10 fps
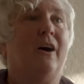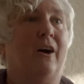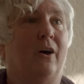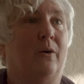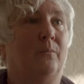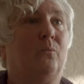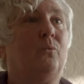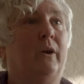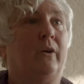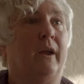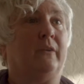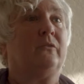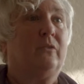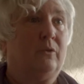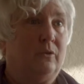
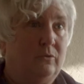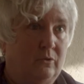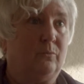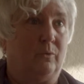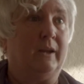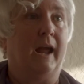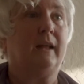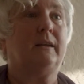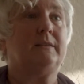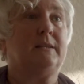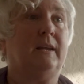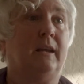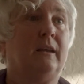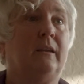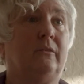Whereas the reality
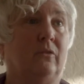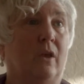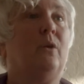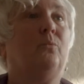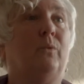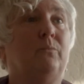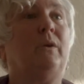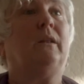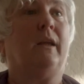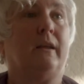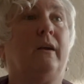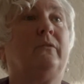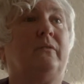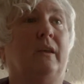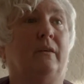is, when we let
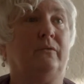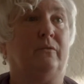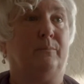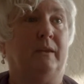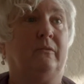ourselves be